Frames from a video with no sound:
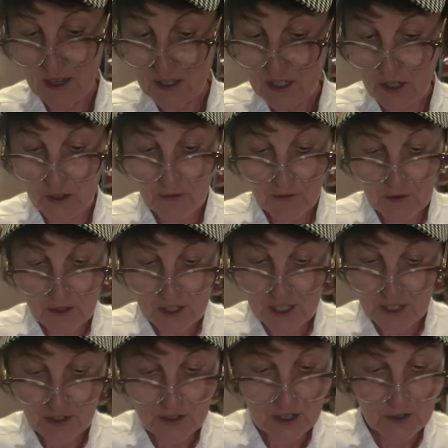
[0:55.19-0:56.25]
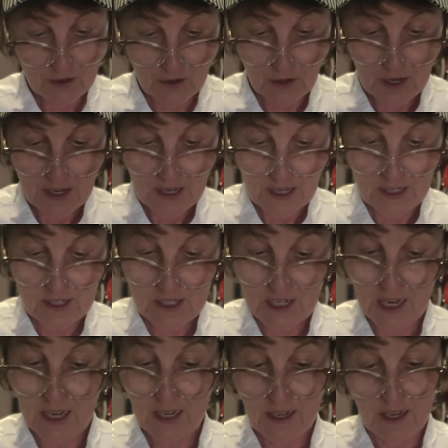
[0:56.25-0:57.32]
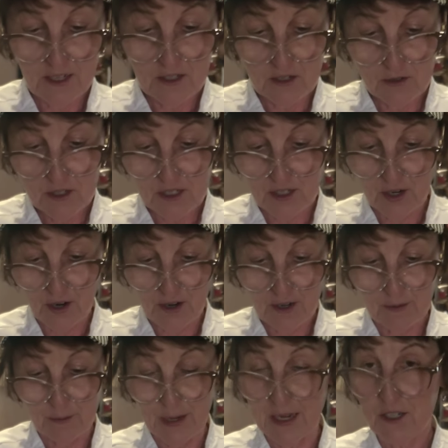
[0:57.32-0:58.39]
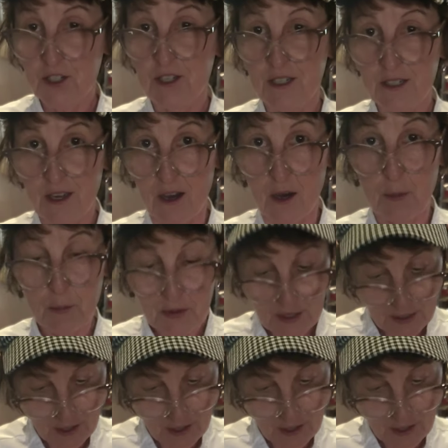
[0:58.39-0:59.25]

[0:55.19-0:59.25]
So the first thing you do is take and you start mashing up the